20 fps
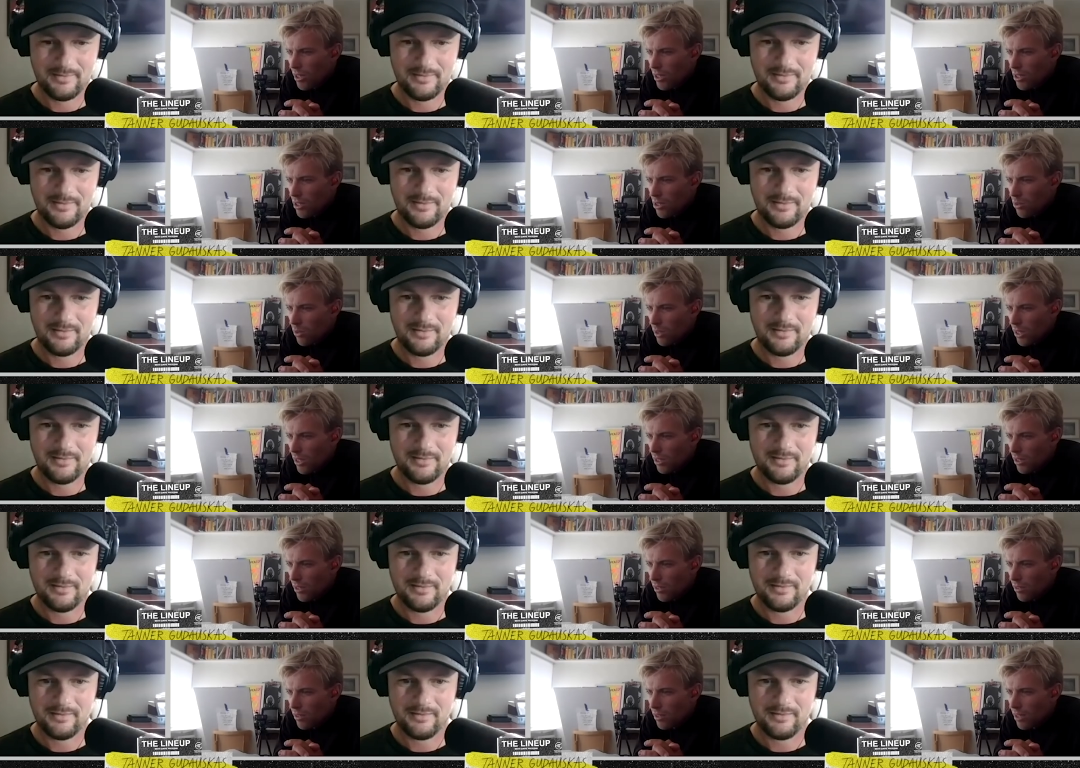Speaker 1: on a sweet
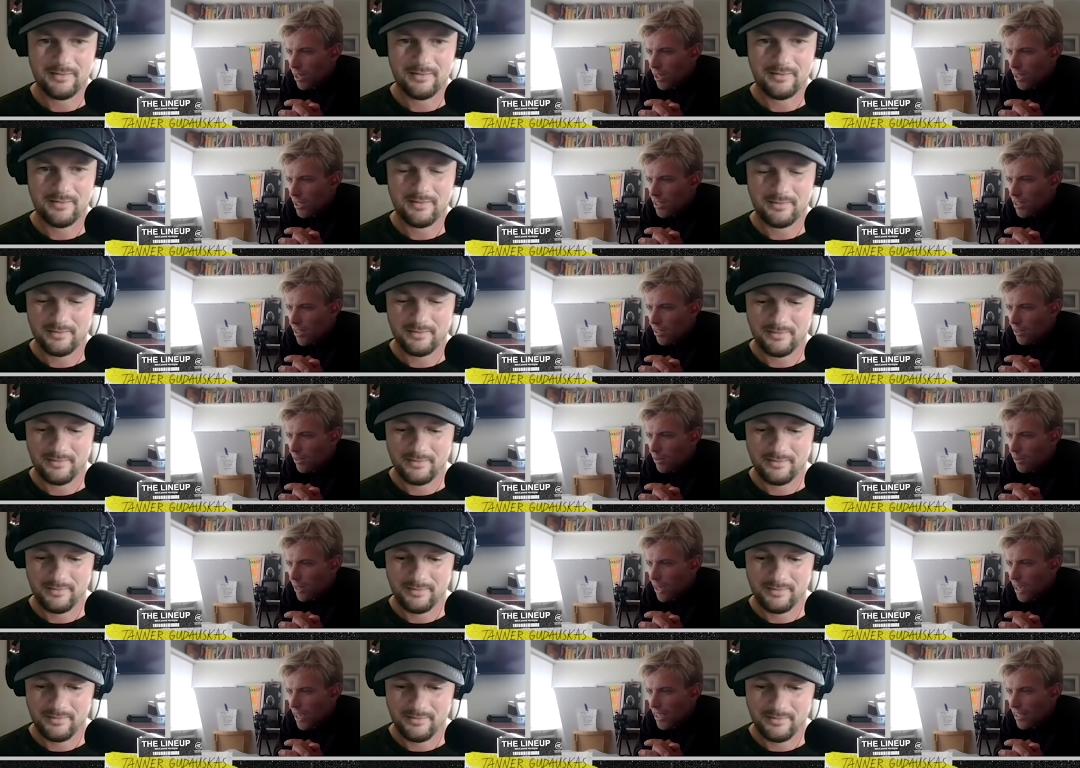little
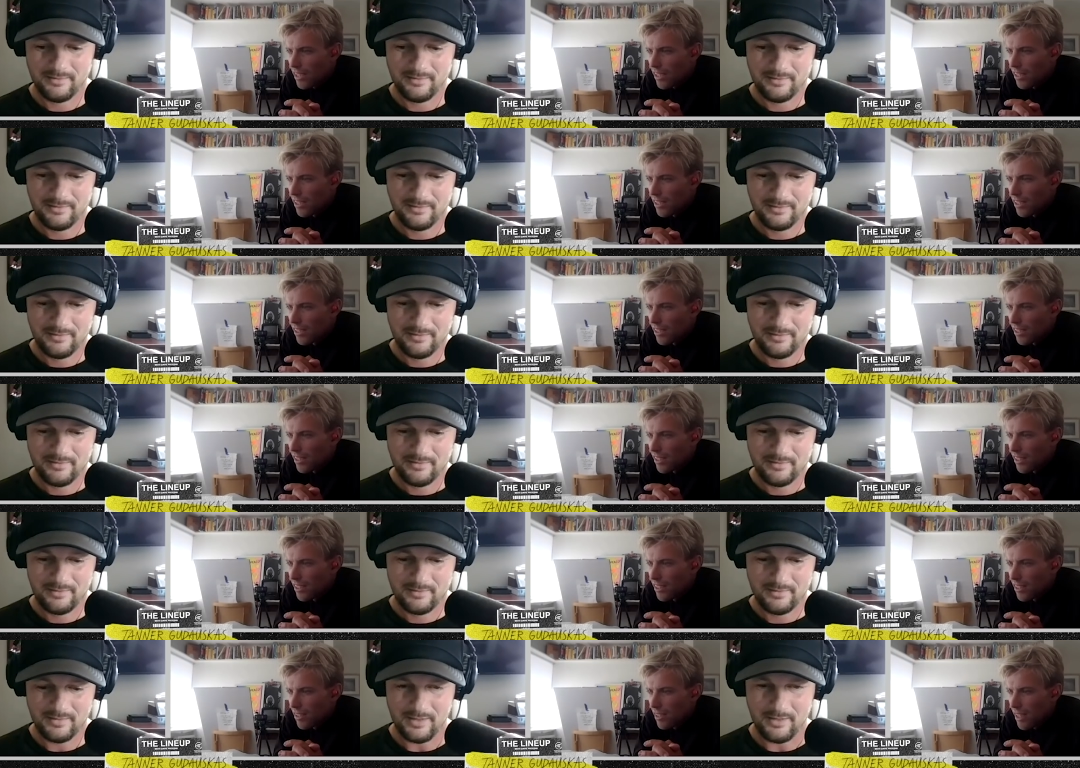honeysuckle, right?
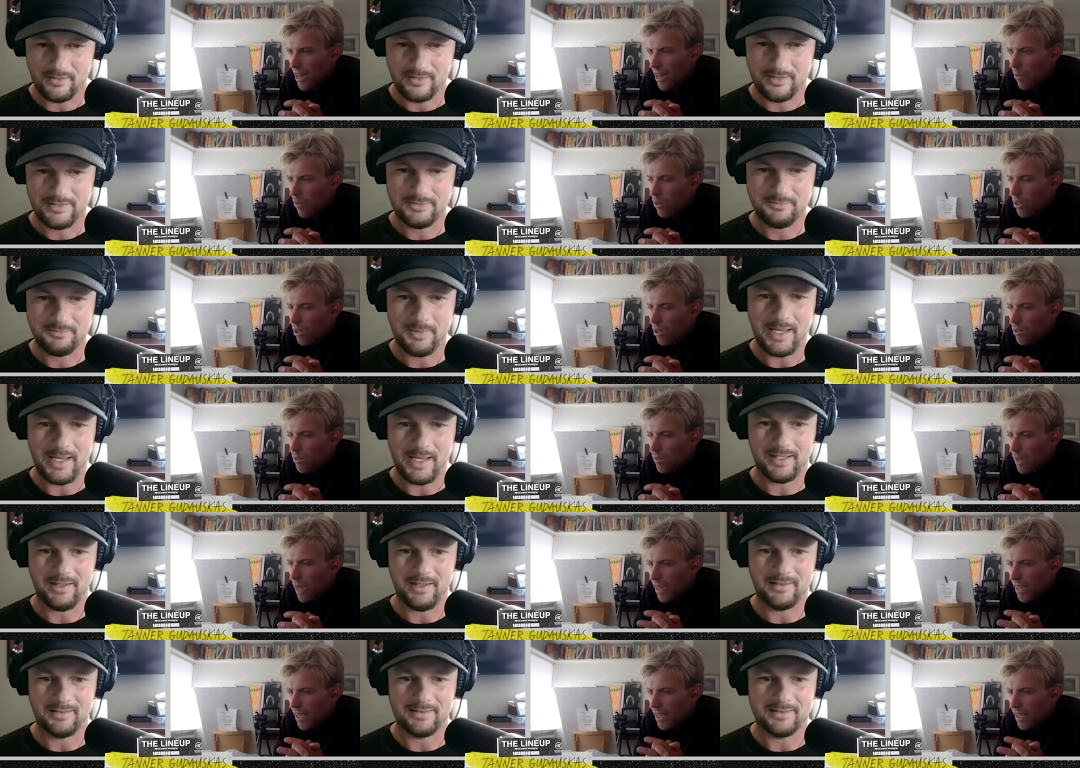Yeah, Wilco's
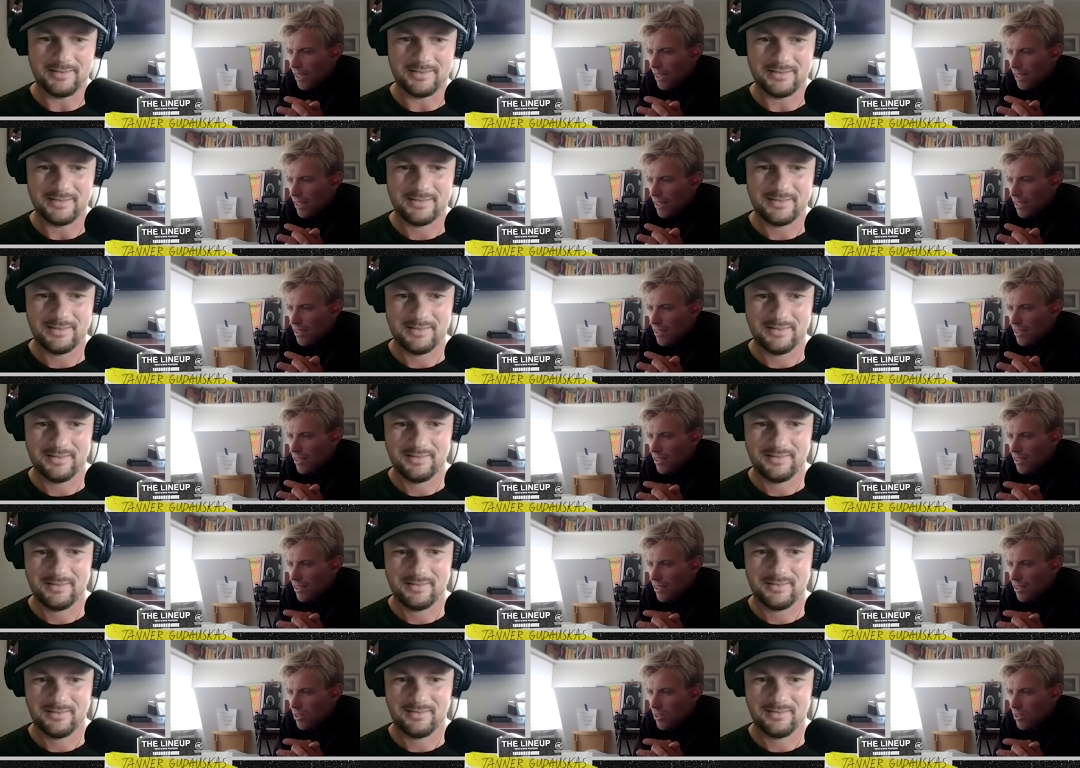backhand is
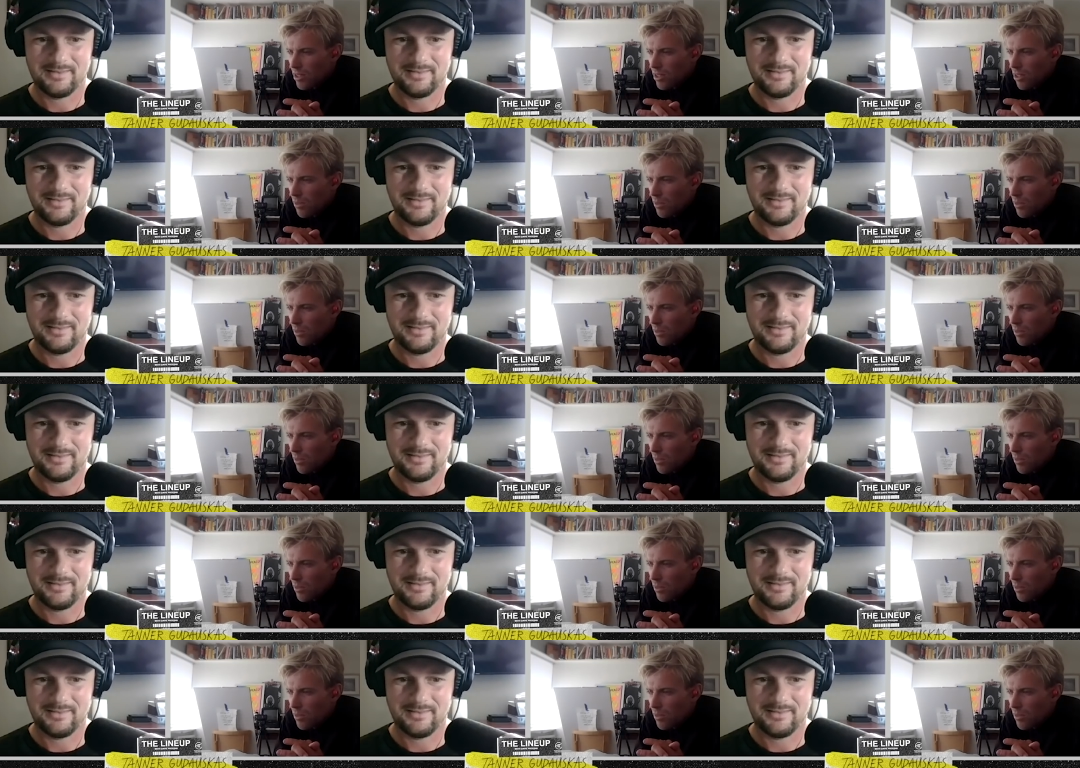just, there's